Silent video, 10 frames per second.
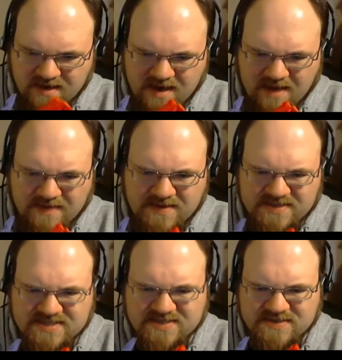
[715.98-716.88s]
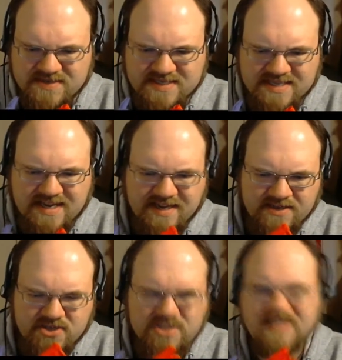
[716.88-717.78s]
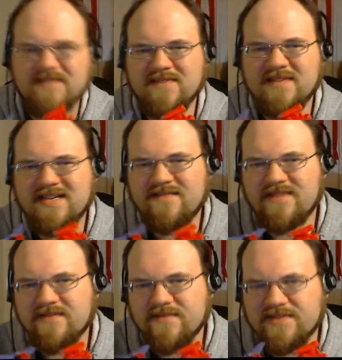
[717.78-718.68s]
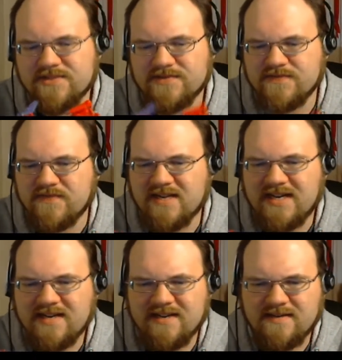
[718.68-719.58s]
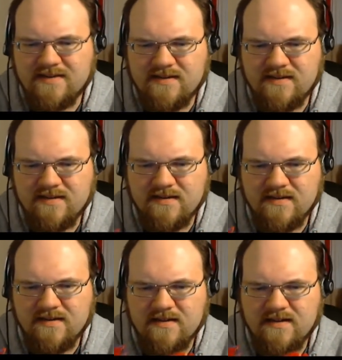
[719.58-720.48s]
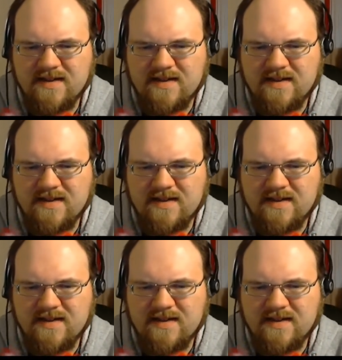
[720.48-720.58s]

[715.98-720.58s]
the skirt is hinged, and I'm kind of not really sure why. I don't